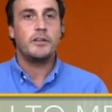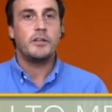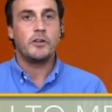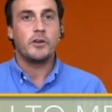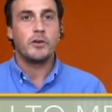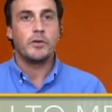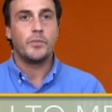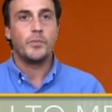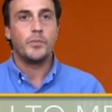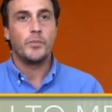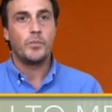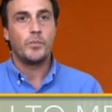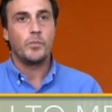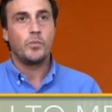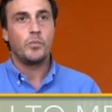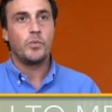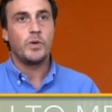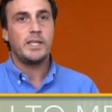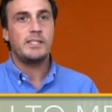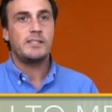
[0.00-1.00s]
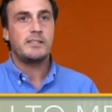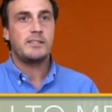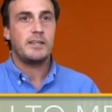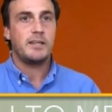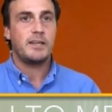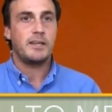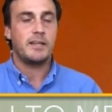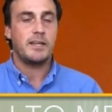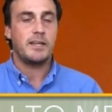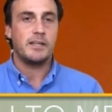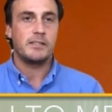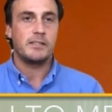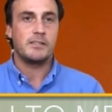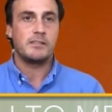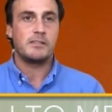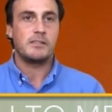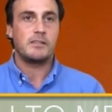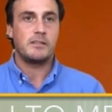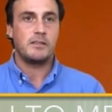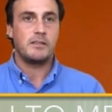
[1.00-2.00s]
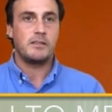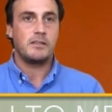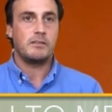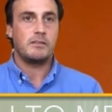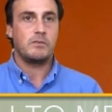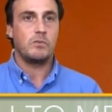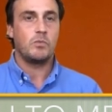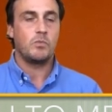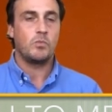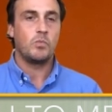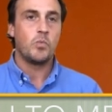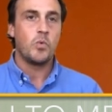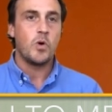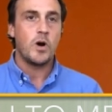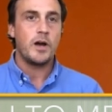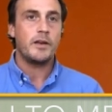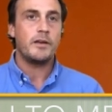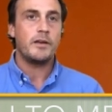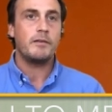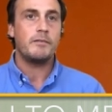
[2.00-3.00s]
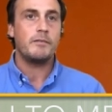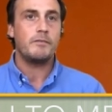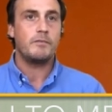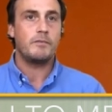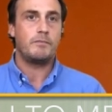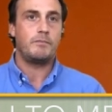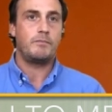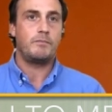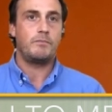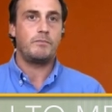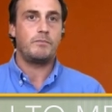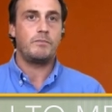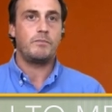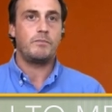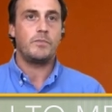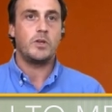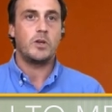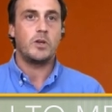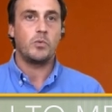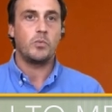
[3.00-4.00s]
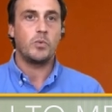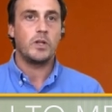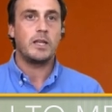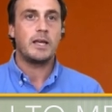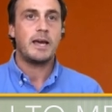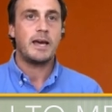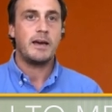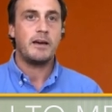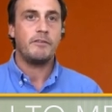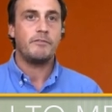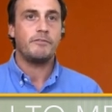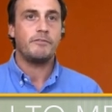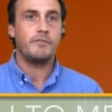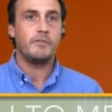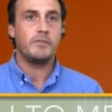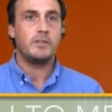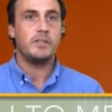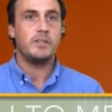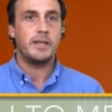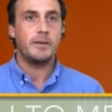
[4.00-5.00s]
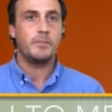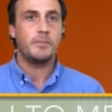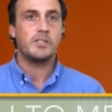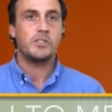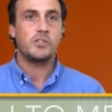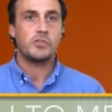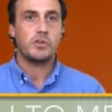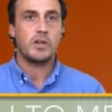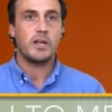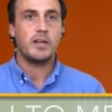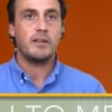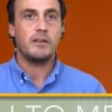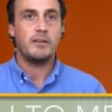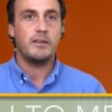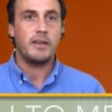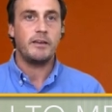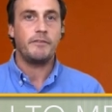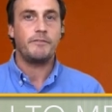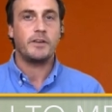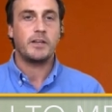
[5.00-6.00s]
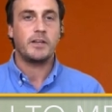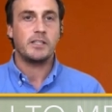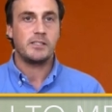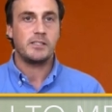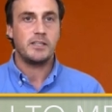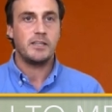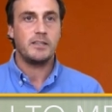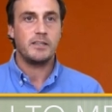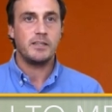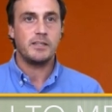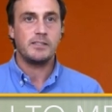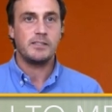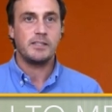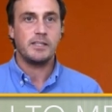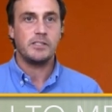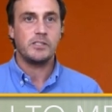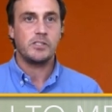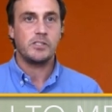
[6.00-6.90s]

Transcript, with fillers: you know, we see it as one, you know, will have demonstrated efficacy in the disease.